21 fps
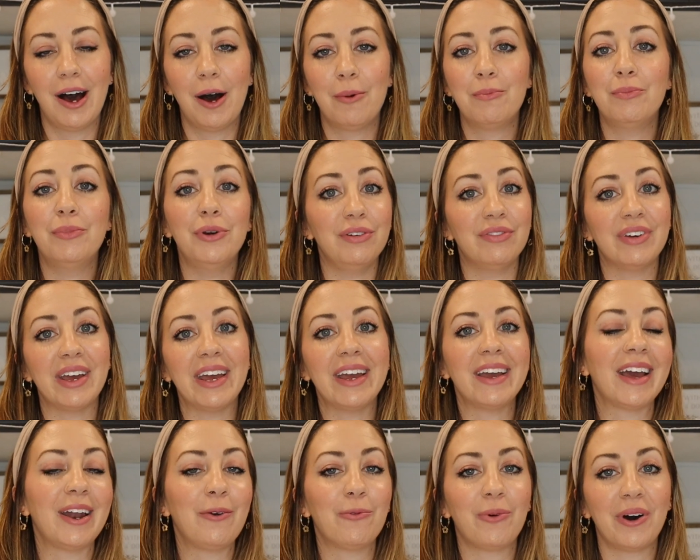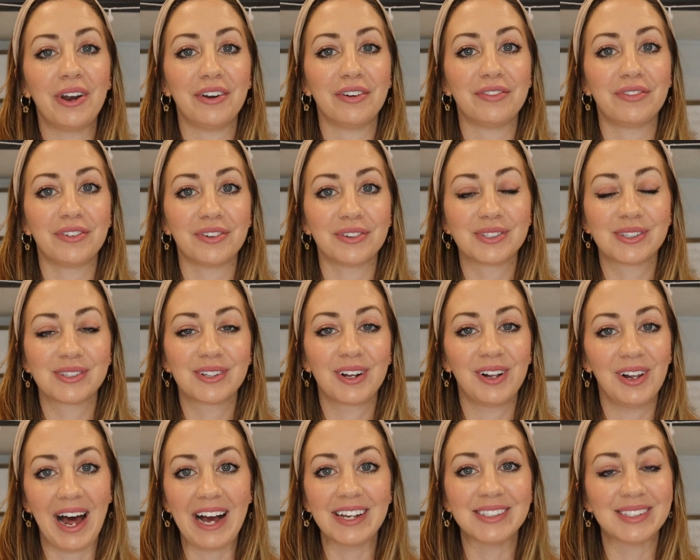a moving and wonderful
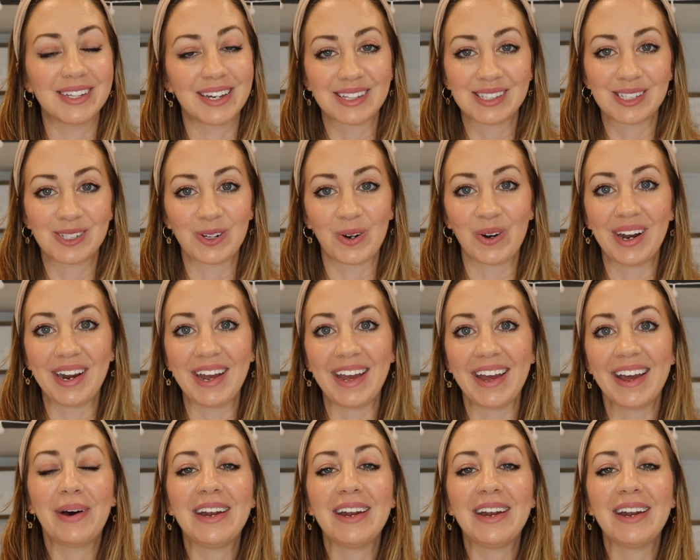classic story.